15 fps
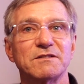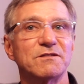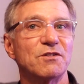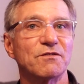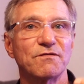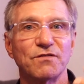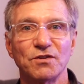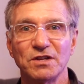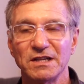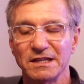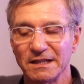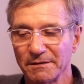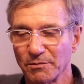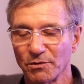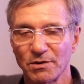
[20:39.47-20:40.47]
you're fully
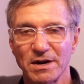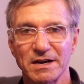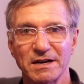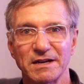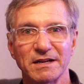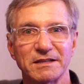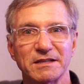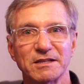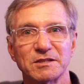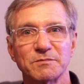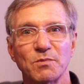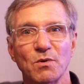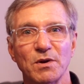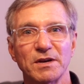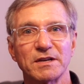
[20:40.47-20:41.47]
liberated at this
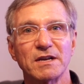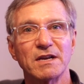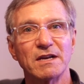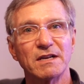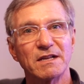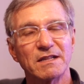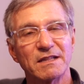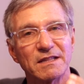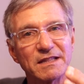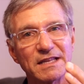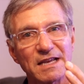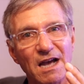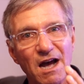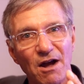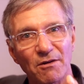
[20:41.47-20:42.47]
point.
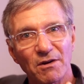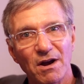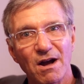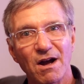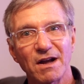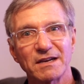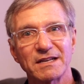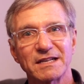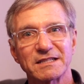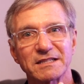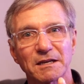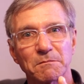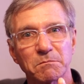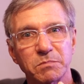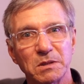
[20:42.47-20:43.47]
The arahant has
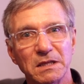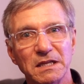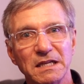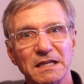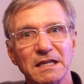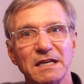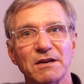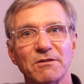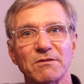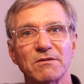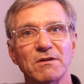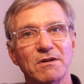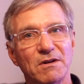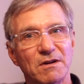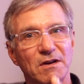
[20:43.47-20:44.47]
completely
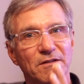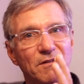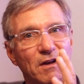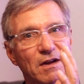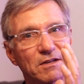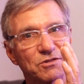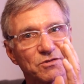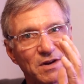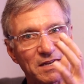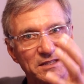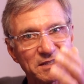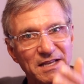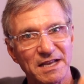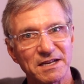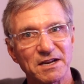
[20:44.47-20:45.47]

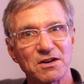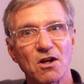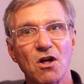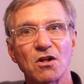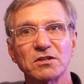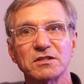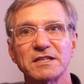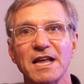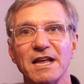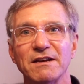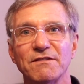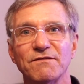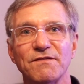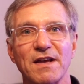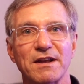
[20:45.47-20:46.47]
transcended all
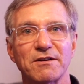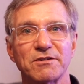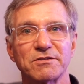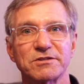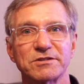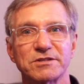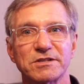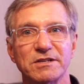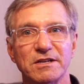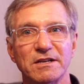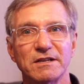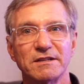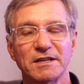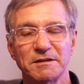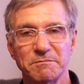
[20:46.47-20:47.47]
10 fetters
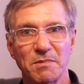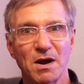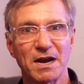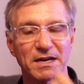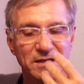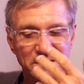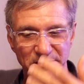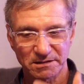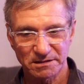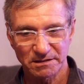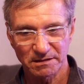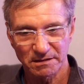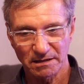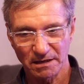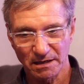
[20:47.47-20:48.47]
that
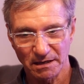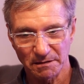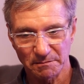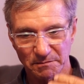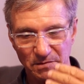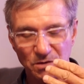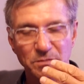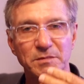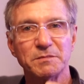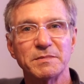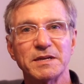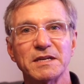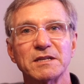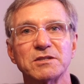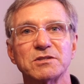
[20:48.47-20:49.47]
binds human
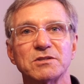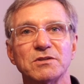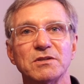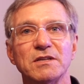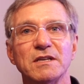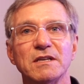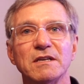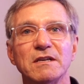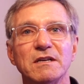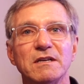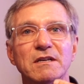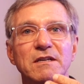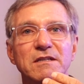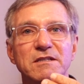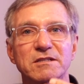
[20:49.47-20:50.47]
beings to the
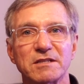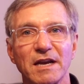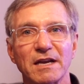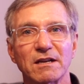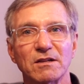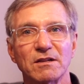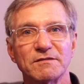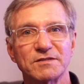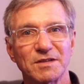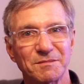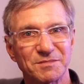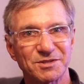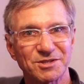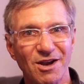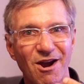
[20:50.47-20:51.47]
cycle of
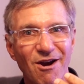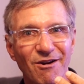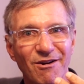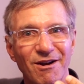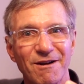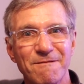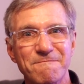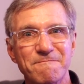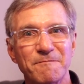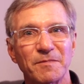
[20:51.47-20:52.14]
samsara.